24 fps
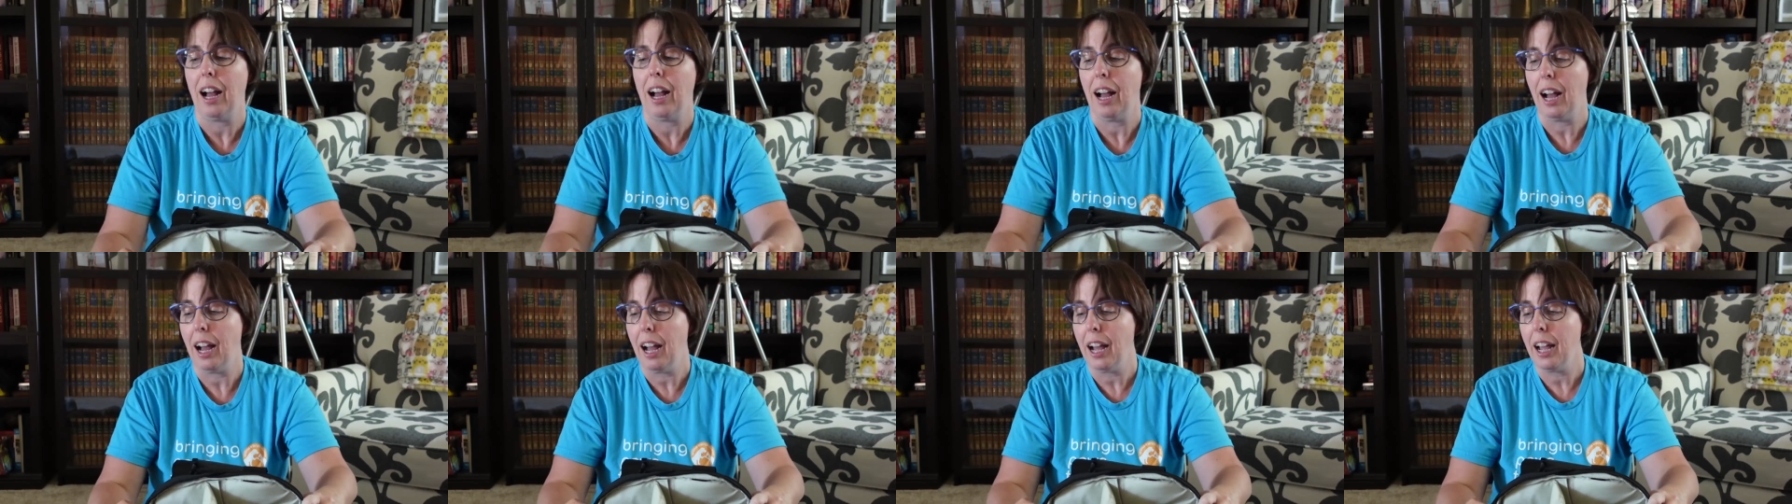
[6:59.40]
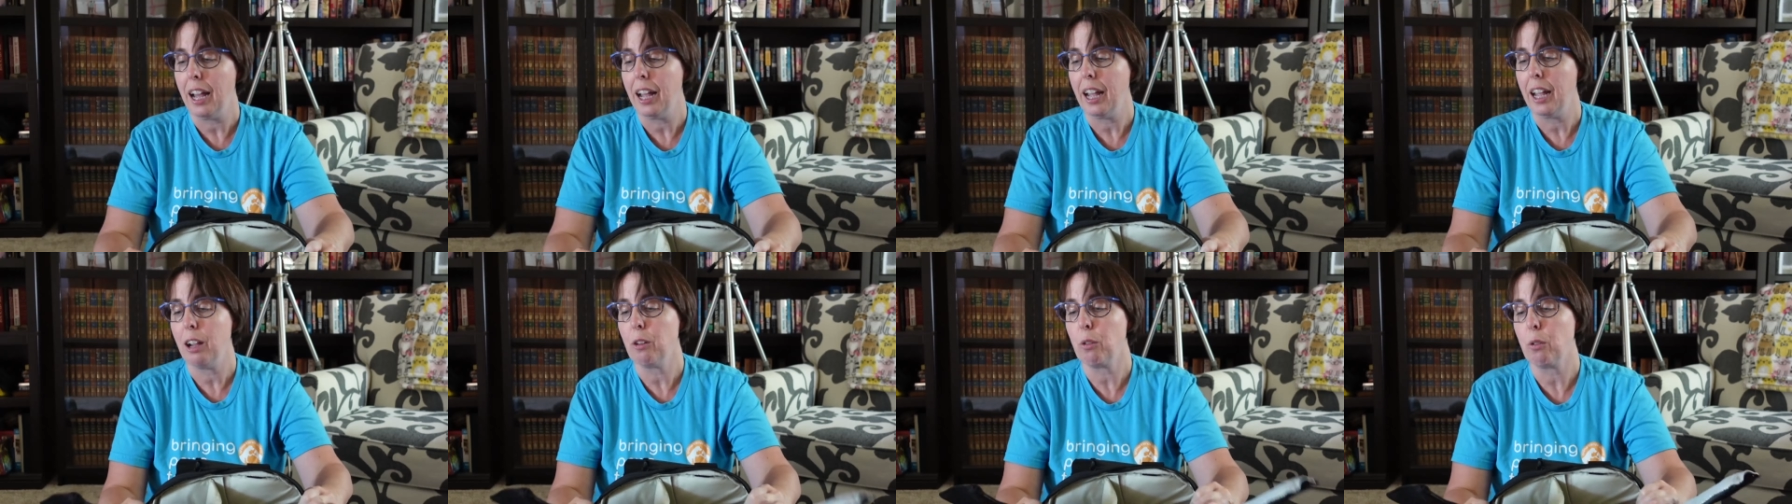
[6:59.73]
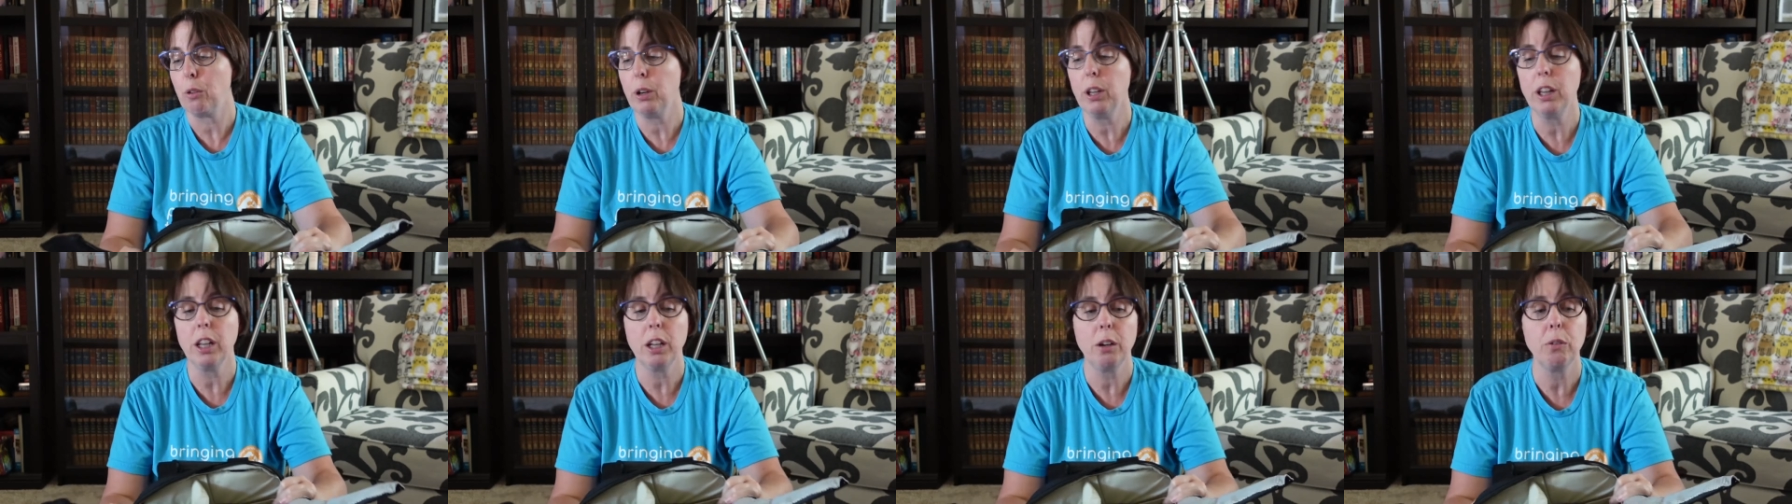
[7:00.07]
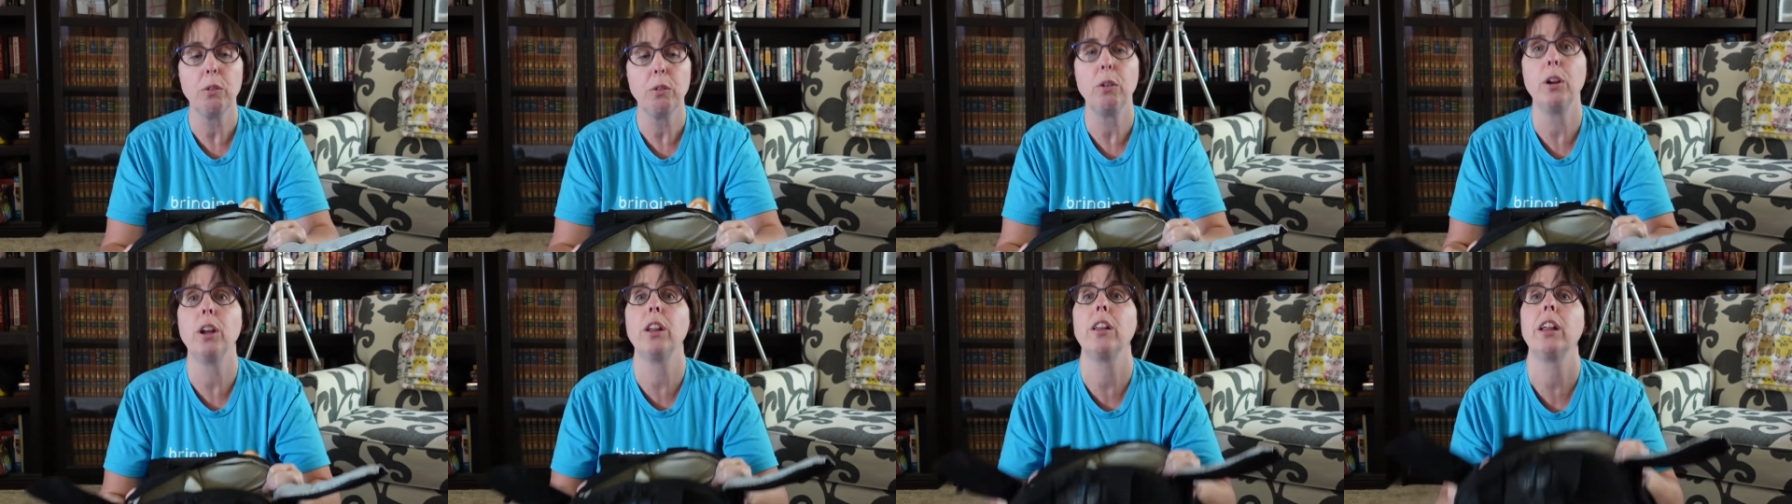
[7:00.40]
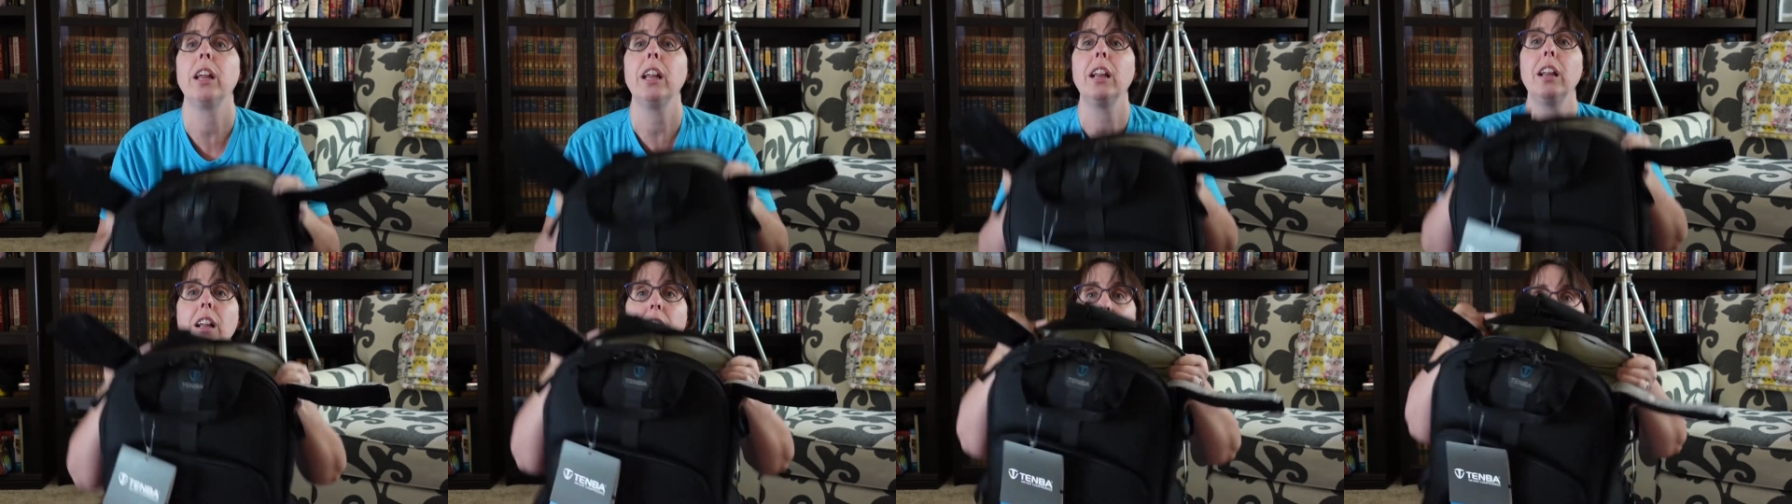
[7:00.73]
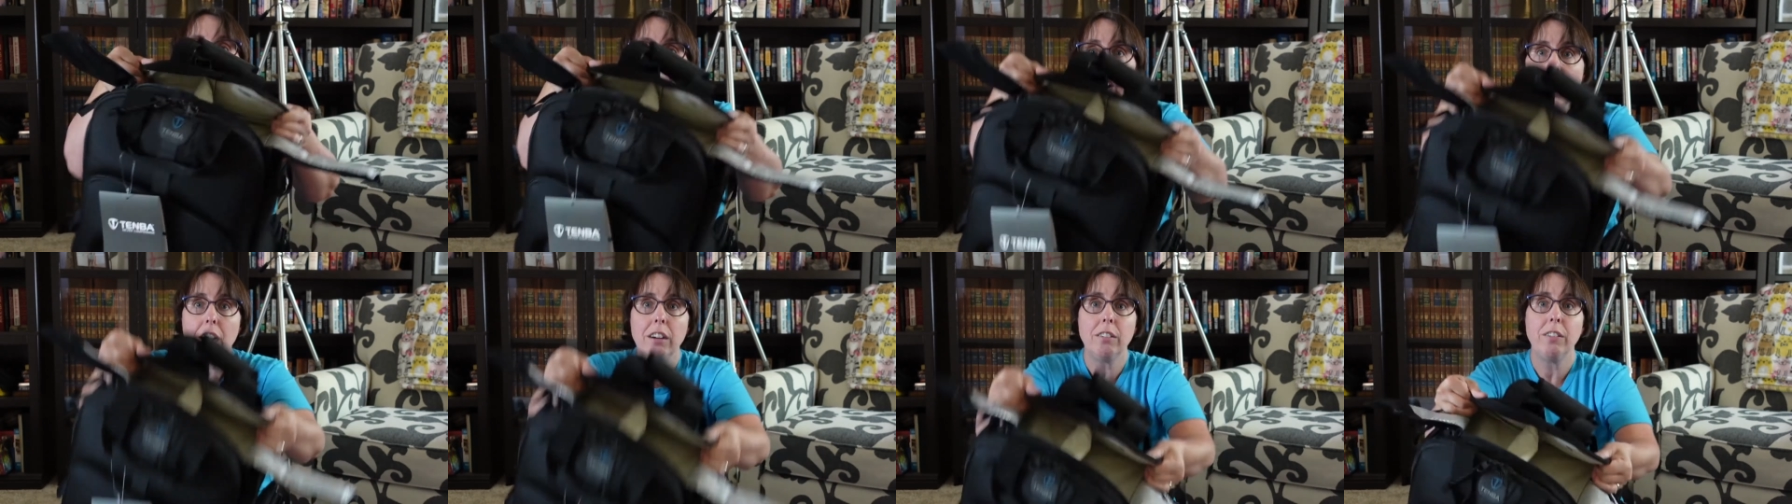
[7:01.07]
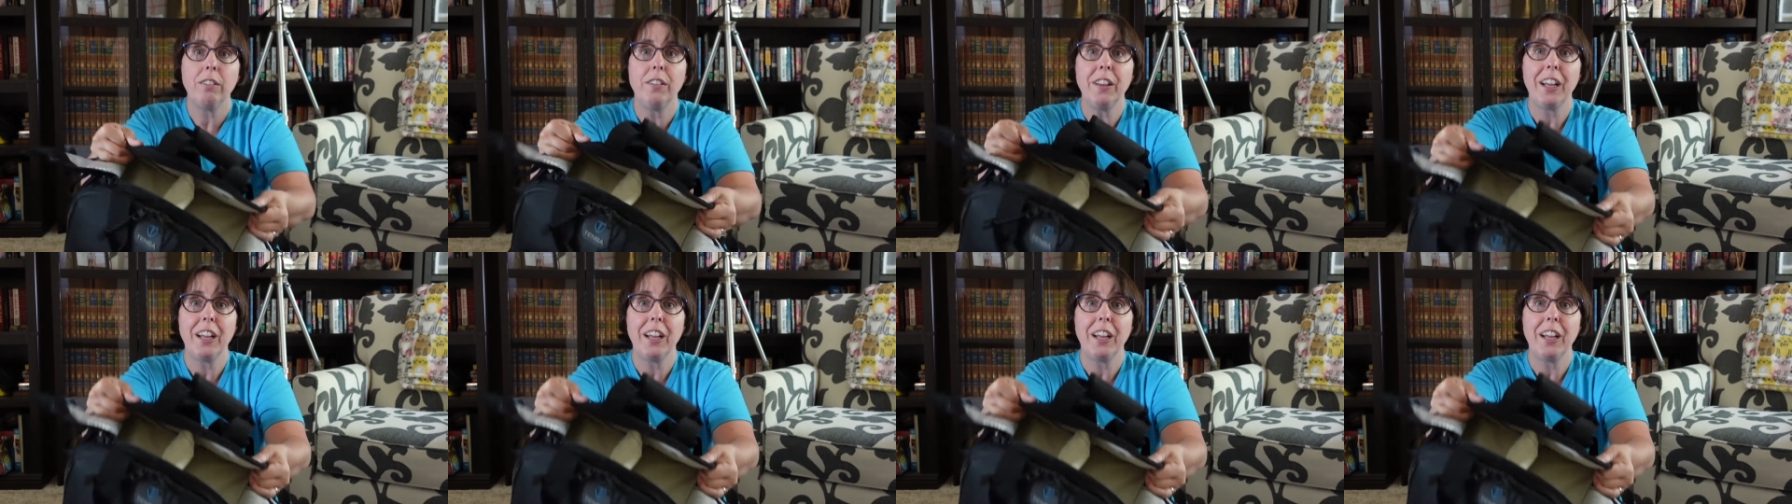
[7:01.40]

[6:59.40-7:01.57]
I really, really love